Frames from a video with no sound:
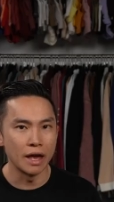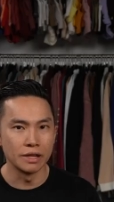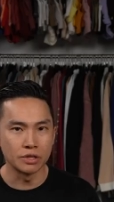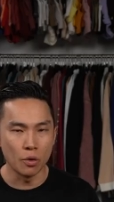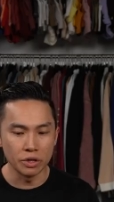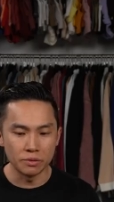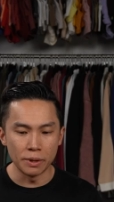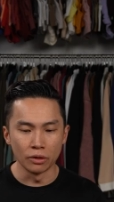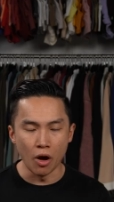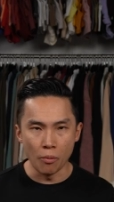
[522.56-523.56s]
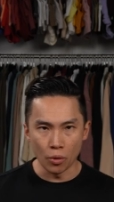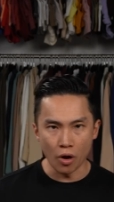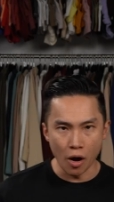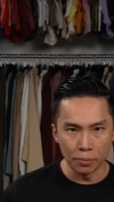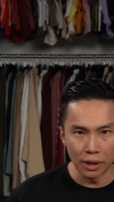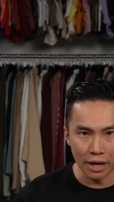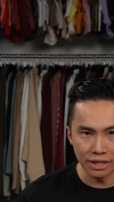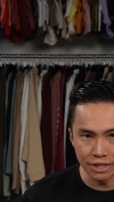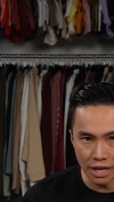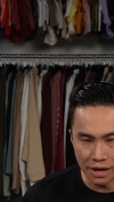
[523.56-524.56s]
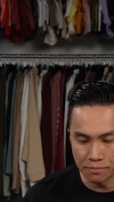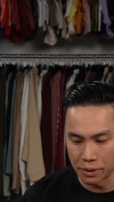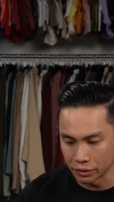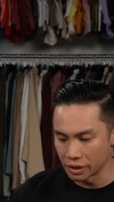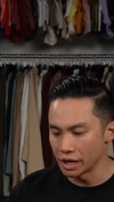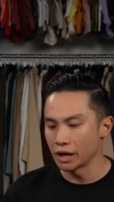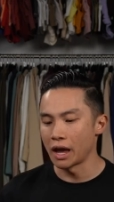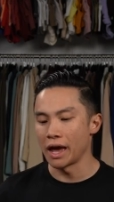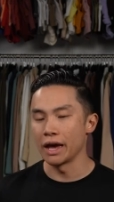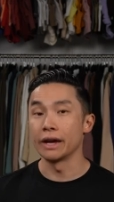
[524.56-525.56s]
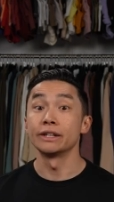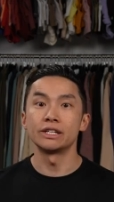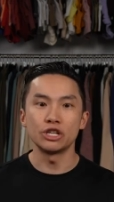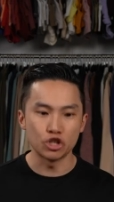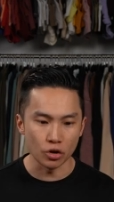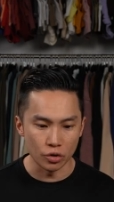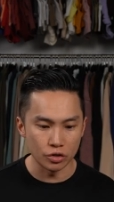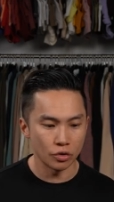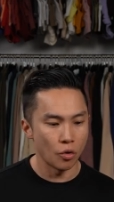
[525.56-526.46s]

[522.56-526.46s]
is going to be a lot more complex than building a t-shirt